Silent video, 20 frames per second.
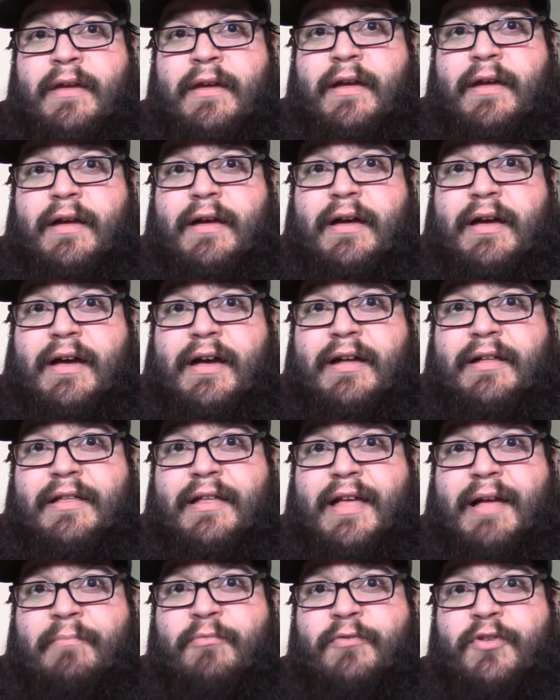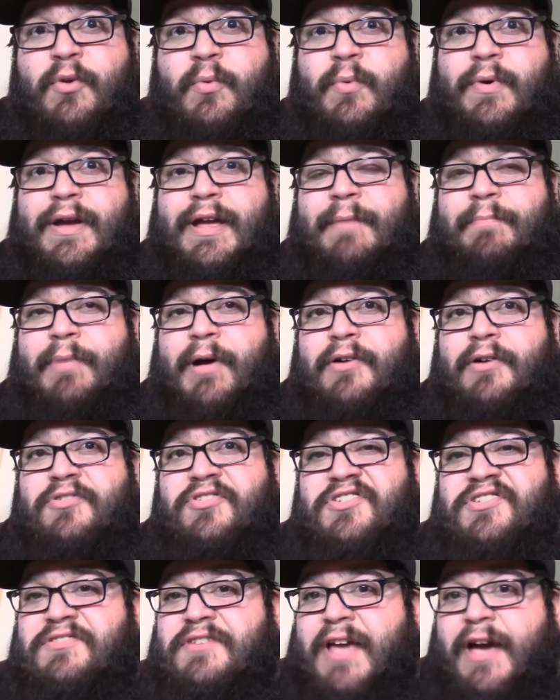I moved away about
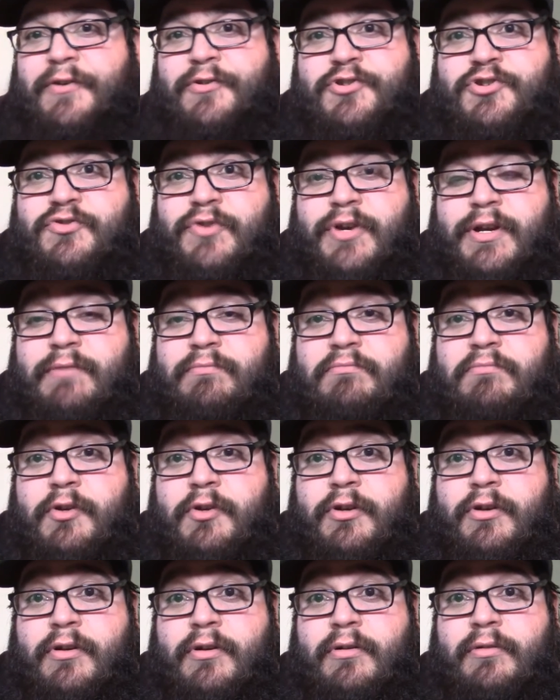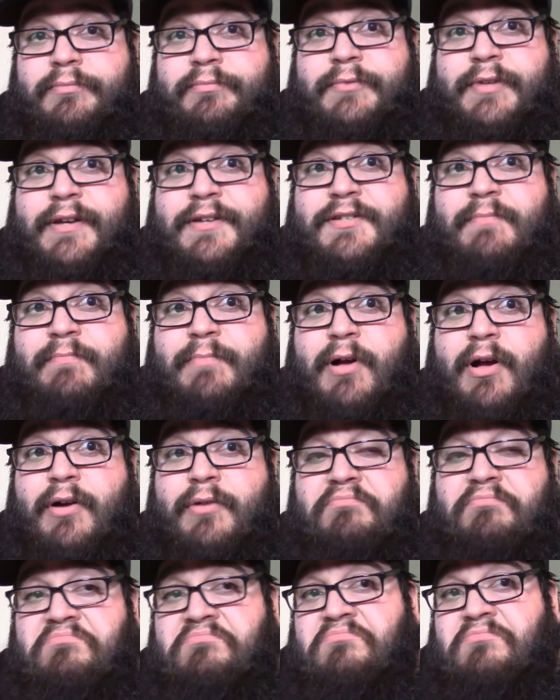just down the street. Takes
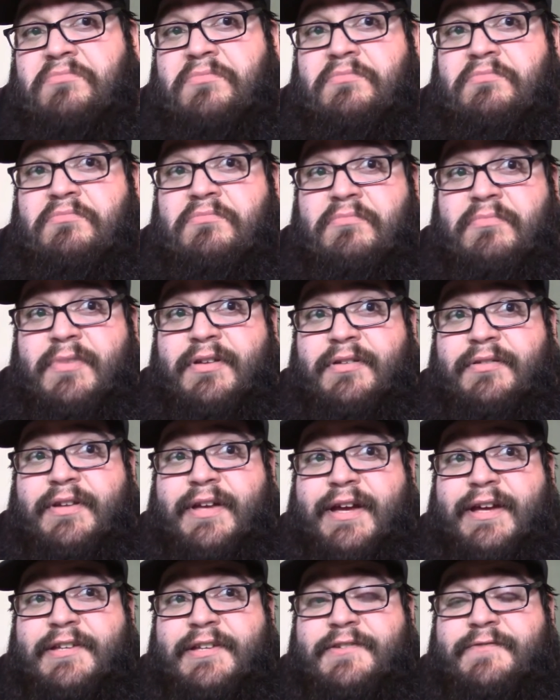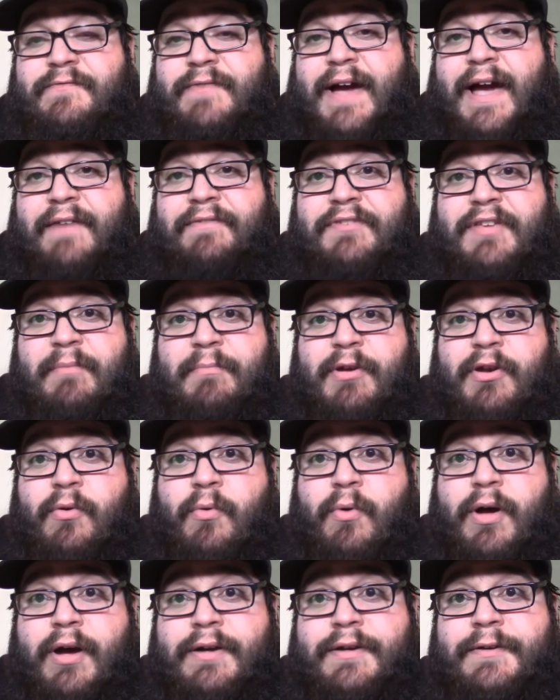about a nice 5-10 minute
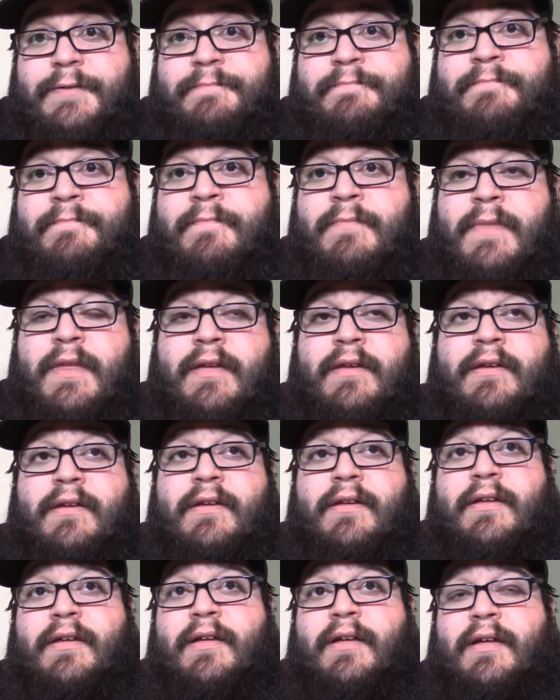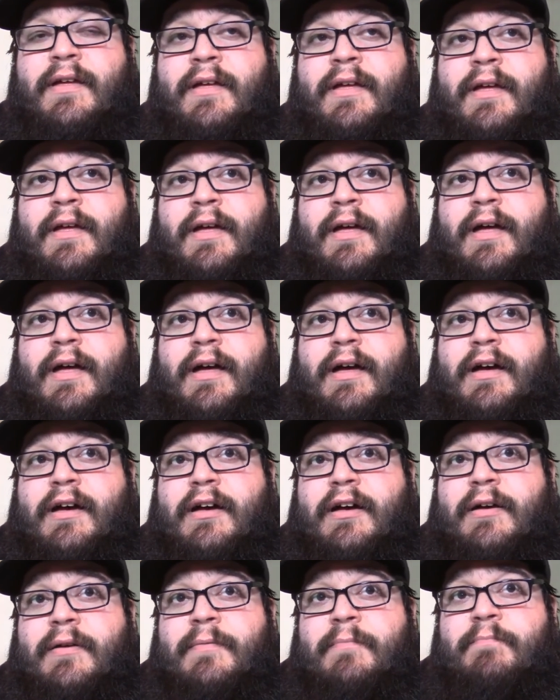walk.
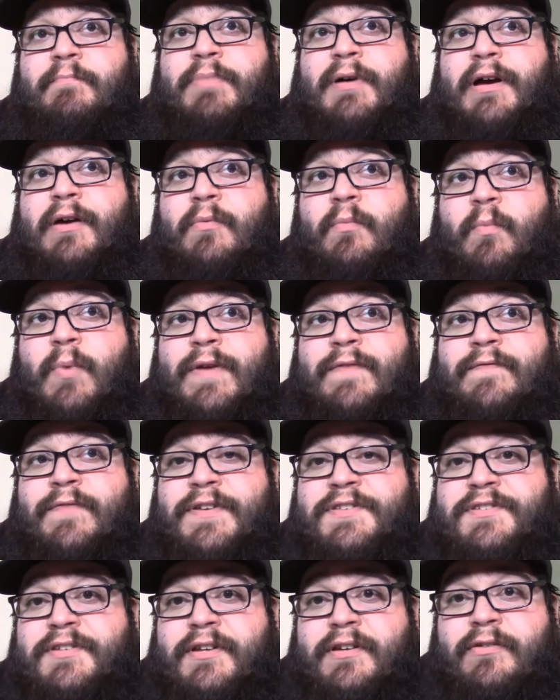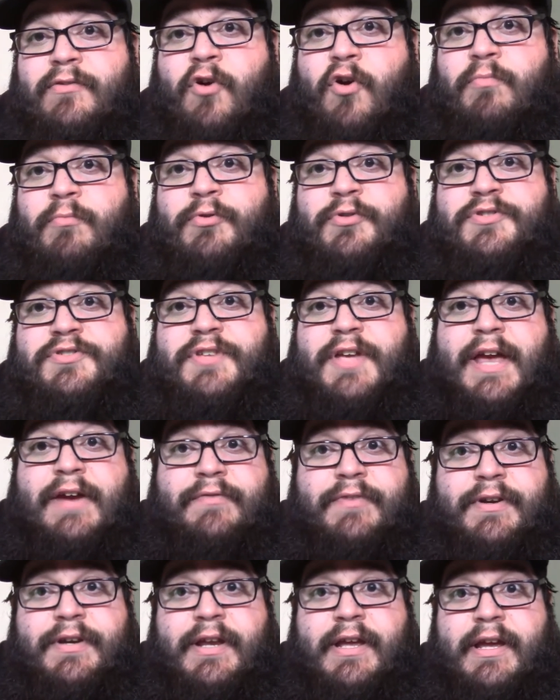But we visited almost
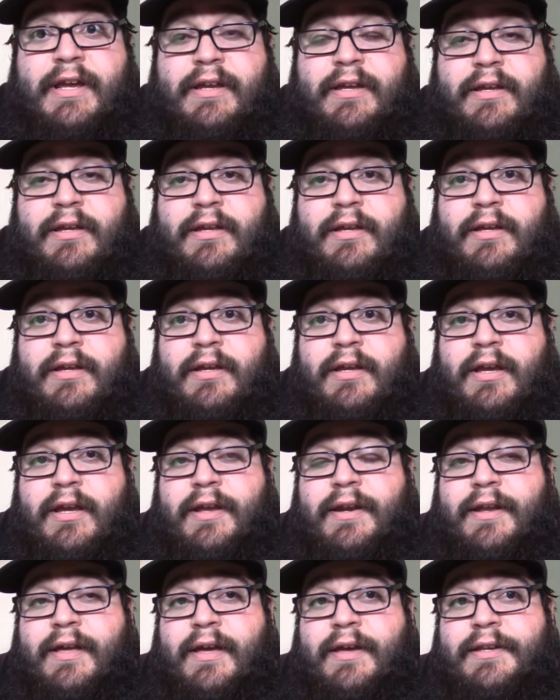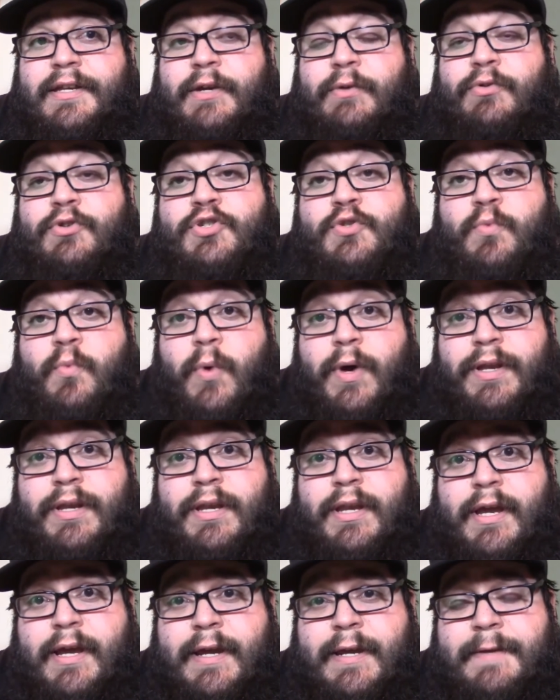every day, and there was one
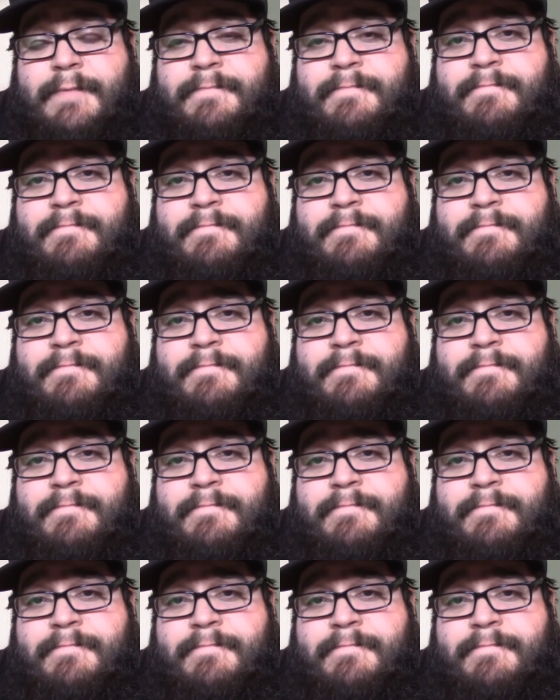day